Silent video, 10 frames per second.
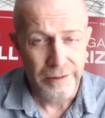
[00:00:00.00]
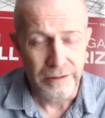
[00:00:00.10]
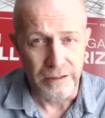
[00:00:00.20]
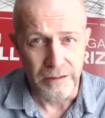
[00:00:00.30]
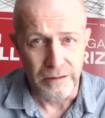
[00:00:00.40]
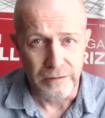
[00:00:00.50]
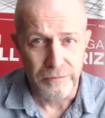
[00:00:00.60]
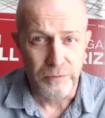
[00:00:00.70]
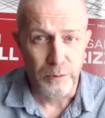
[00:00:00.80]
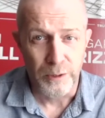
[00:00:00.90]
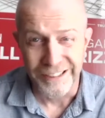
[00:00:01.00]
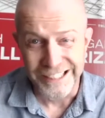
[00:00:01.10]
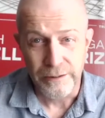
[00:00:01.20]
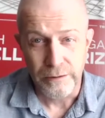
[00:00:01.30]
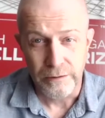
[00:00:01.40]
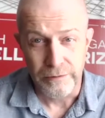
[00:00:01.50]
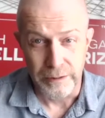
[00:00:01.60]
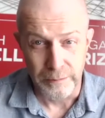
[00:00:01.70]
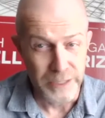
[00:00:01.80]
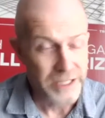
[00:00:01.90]
the former leader of
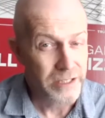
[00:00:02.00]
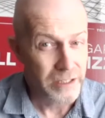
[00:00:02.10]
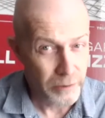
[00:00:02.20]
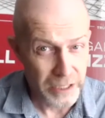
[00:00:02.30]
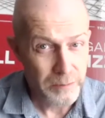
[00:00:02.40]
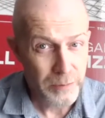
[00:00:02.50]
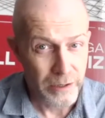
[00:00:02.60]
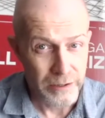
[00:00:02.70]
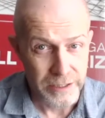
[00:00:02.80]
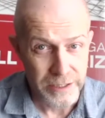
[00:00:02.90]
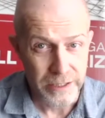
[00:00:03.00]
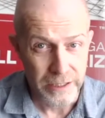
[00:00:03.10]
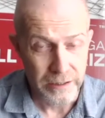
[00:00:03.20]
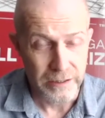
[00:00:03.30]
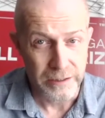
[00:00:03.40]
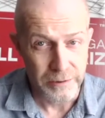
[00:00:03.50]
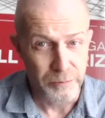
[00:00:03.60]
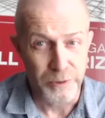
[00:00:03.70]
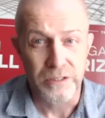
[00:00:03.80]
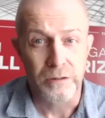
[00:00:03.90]
the BC Green Party, saying that it
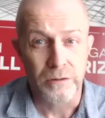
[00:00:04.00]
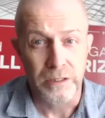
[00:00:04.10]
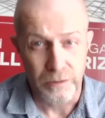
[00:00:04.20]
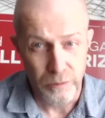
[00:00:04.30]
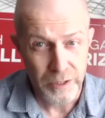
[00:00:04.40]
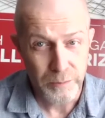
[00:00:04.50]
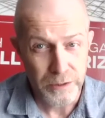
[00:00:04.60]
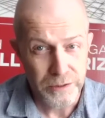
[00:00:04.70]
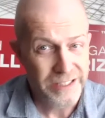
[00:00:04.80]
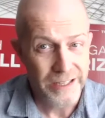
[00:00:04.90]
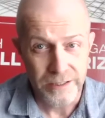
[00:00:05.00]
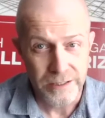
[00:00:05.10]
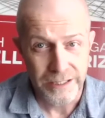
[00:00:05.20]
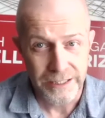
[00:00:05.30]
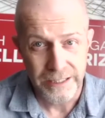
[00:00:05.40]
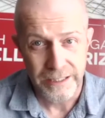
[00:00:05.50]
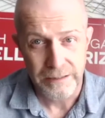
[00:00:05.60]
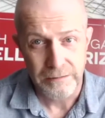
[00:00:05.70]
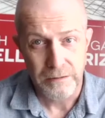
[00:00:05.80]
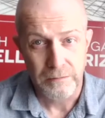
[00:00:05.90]
was the only credible
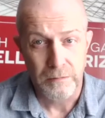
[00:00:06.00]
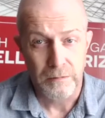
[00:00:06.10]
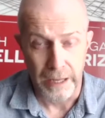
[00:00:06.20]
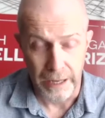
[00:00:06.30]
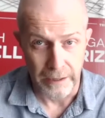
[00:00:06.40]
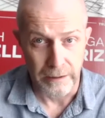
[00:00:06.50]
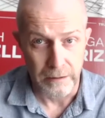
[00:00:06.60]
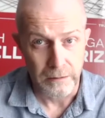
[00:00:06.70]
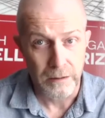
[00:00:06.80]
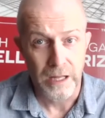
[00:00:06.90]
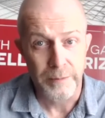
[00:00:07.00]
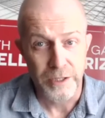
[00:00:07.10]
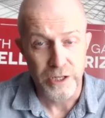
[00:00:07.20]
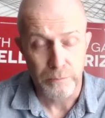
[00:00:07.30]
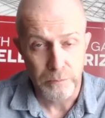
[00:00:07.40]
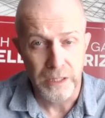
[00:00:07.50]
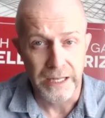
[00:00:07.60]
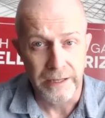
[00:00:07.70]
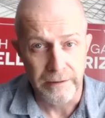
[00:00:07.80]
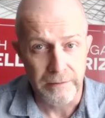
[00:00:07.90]
science-aligned climate
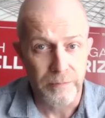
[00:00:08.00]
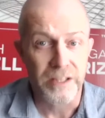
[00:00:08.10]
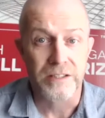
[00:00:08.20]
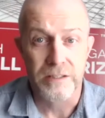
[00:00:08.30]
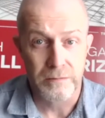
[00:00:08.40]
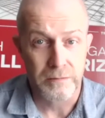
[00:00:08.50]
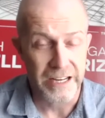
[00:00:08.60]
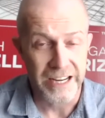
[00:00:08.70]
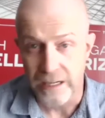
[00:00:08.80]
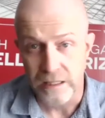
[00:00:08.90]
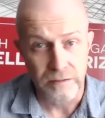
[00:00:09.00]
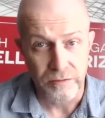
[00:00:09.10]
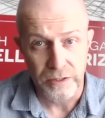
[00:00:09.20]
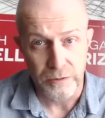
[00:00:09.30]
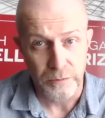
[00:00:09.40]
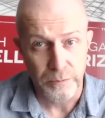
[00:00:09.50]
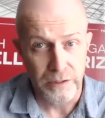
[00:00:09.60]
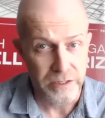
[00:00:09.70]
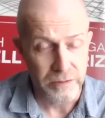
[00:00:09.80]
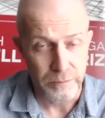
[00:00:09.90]
plan that any of the federal
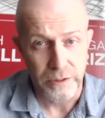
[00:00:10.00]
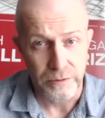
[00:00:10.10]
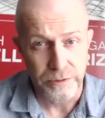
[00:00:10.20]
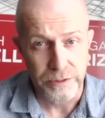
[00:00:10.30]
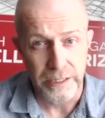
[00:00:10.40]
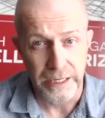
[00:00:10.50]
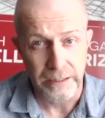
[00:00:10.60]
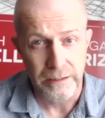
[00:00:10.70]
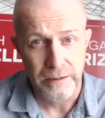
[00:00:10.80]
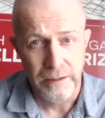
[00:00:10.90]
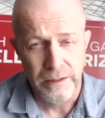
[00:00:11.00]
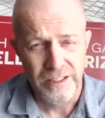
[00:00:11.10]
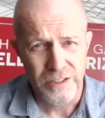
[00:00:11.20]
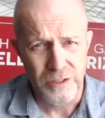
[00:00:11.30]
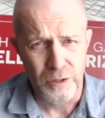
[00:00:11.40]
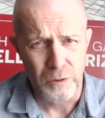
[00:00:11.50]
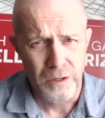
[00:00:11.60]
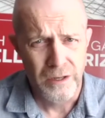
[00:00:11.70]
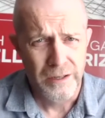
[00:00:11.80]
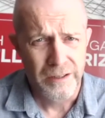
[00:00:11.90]
parties have put out to date. So
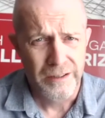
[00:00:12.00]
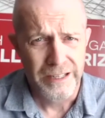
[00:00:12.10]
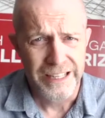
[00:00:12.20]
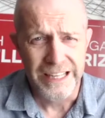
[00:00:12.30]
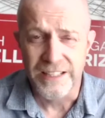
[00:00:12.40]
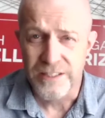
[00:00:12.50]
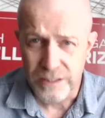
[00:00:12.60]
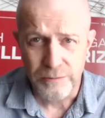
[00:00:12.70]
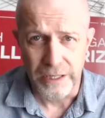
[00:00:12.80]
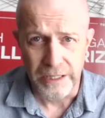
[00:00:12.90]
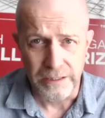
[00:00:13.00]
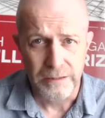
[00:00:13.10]
it's the right